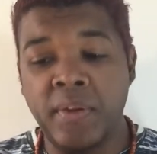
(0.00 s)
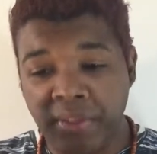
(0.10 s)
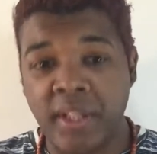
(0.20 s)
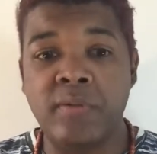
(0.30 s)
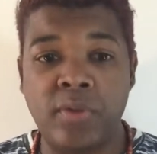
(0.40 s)

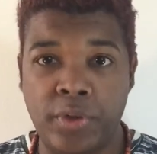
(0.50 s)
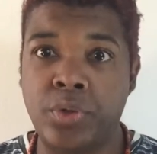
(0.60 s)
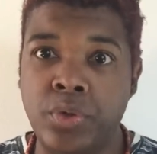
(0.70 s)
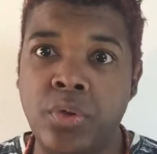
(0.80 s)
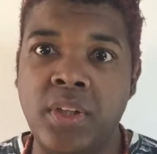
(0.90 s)
thing for you
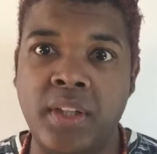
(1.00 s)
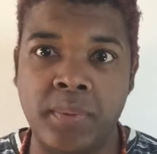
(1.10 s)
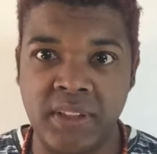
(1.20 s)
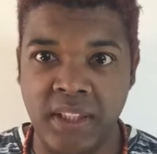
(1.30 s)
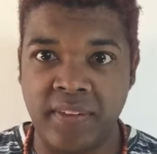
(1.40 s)
to do, that
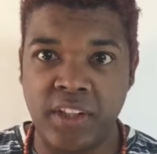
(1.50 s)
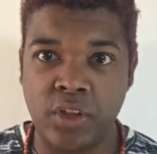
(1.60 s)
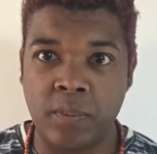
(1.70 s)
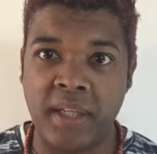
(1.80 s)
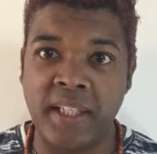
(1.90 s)
was serving in
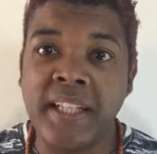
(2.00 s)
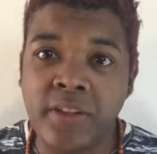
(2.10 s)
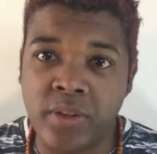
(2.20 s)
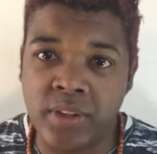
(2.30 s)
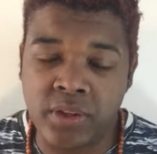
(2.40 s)
your better
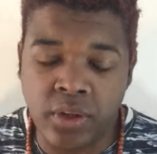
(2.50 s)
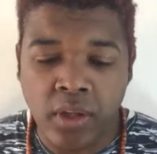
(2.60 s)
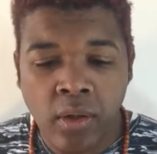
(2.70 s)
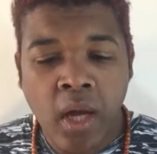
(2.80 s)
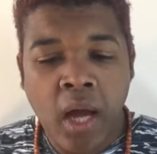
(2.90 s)
interest, you
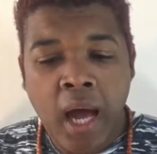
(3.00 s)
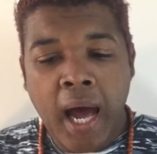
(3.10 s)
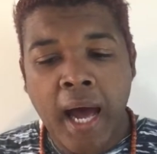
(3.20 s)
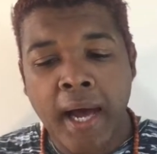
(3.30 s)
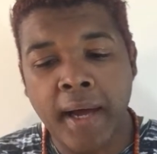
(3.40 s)
know.
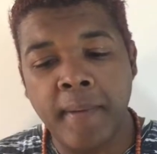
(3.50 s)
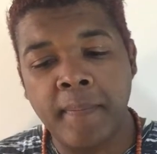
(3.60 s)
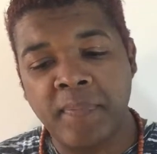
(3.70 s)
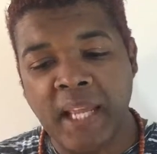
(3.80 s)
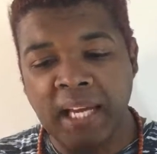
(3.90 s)

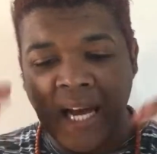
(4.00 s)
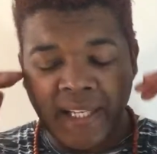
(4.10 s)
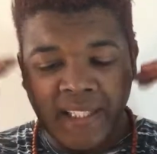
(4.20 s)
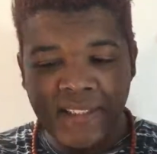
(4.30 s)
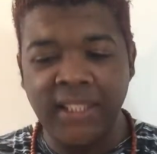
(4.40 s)
I
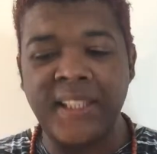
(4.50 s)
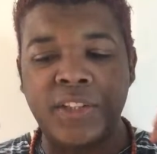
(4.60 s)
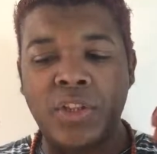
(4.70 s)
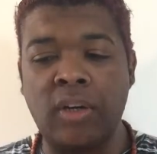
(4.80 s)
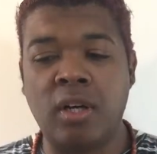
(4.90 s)
can see
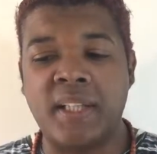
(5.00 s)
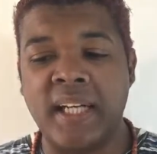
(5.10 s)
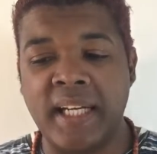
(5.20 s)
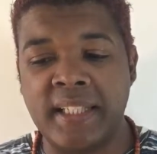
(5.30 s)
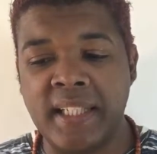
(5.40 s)
that you got that
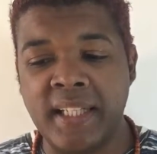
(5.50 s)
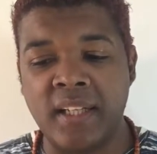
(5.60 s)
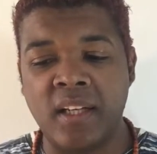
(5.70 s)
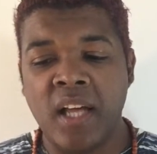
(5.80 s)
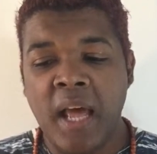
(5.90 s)

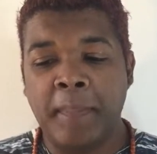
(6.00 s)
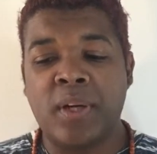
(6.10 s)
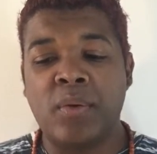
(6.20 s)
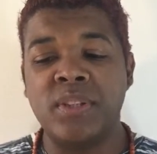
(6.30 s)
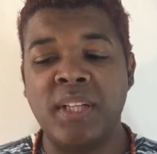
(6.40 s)
idea,
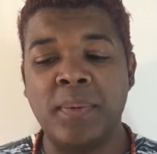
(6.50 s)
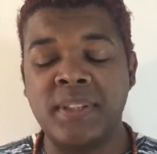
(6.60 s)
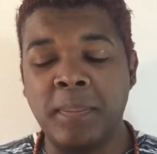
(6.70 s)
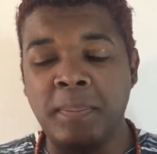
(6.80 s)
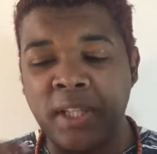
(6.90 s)
because
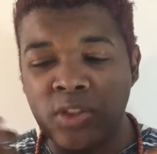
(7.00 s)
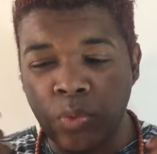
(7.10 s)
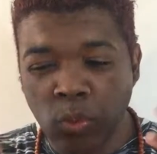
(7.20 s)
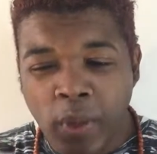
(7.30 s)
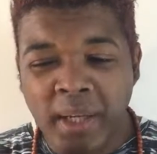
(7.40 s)
there's
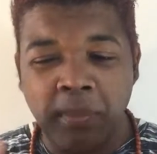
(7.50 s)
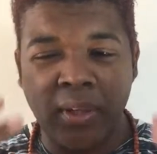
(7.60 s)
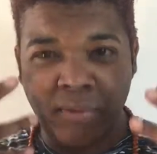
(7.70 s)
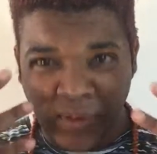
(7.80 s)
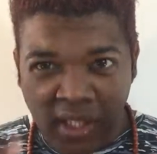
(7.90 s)
quite a bit
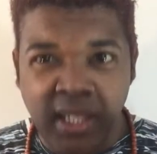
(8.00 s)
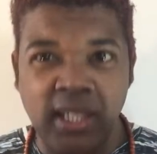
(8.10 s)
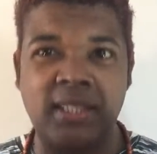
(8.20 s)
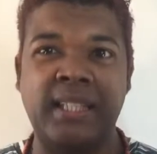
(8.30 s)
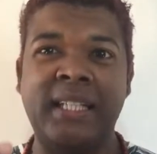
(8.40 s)
of
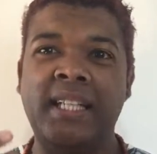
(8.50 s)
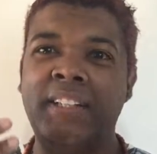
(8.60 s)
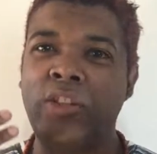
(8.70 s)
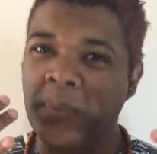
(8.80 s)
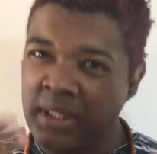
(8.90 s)
healing that
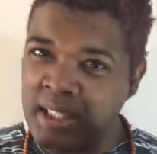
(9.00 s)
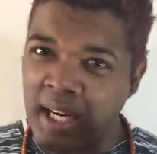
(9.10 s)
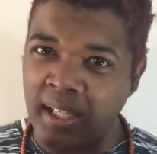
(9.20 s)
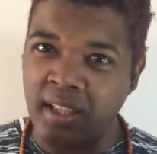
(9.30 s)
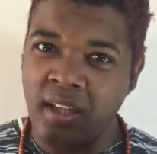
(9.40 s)
needed to be
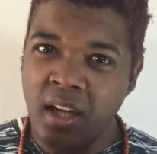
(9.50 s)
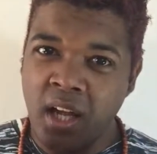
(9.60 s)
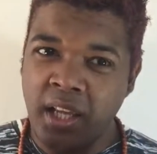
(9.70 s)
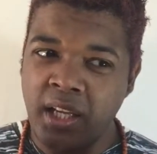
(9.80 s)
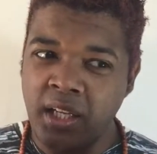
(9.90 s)
done
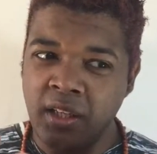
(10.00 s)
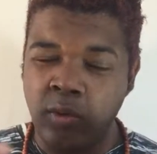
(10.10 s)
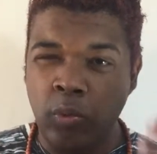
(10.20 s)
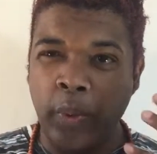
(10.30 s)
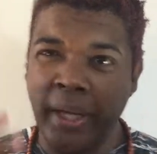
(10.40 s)
in
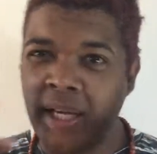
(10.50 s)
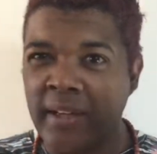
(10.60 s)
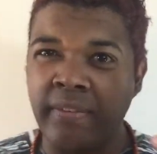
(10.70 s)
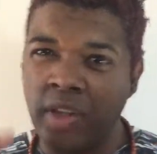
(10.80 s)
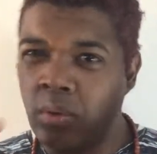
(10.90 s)

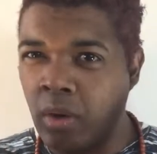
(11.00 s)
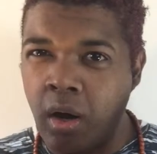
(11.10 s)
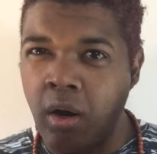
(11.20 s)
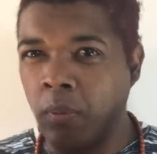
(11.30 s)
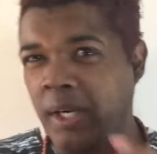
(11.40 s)
wherever you
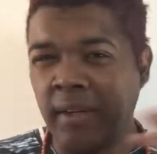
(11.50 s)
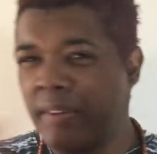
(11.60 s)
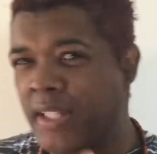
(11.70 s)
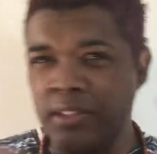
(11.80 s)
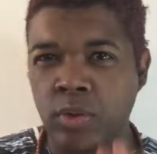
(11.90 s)
are, whatever
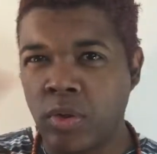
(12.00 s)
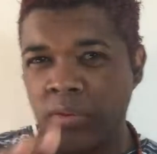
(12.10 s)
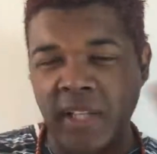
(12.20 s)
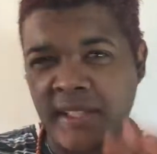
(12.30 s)
the sort of